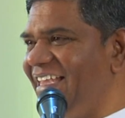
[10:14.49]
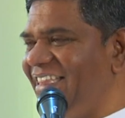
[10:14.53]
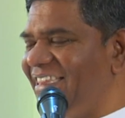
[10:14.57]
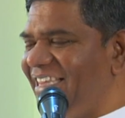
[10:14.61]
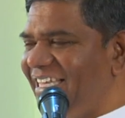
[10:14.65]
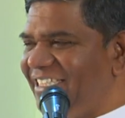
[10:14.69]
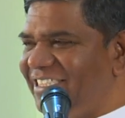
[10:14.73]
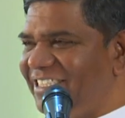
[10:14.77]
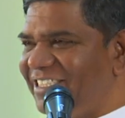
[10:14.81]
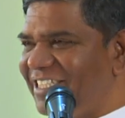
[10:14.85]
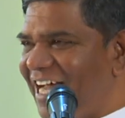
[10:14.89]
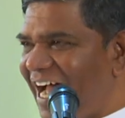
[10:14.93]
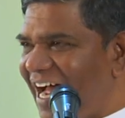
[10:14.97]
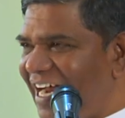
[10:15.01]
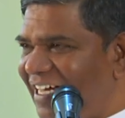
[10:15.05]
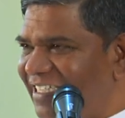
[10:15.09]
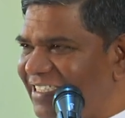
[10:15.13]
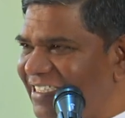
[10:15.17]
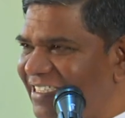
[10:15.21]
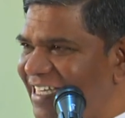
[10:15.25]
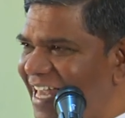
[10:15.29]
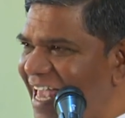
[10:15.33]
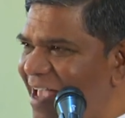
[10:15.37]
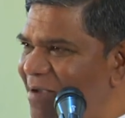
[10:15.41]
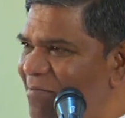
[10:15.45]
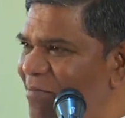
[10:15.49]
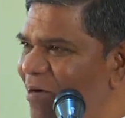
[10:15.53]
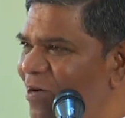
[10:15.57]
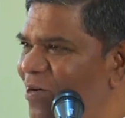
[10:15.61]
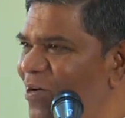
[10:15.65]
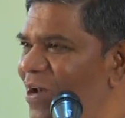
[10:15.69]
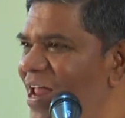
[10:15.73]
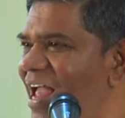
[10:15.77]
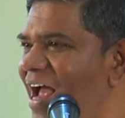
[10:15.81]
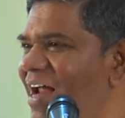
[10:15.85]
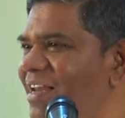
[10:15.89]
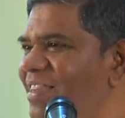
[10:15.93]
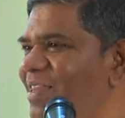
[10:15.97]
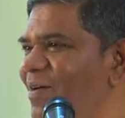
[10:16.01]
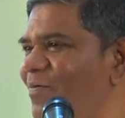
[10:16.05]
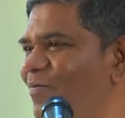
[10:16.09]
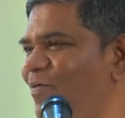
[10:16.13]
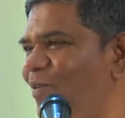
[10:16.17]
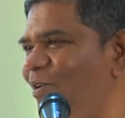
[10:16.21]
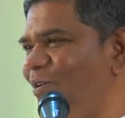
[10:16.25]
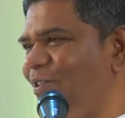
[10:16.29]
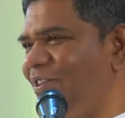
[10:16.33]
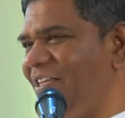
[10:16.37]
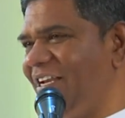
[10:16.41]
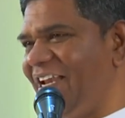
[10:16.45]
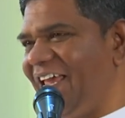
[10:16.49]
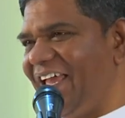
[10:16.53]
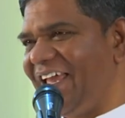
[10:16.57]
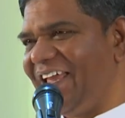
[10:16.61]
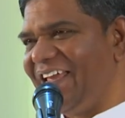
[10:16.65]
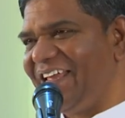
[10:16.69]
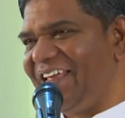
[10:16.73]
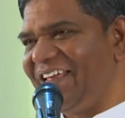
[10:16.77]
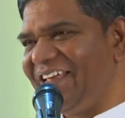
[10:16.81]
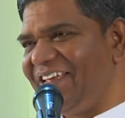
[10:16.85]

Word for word: The stars came only on the fourth day.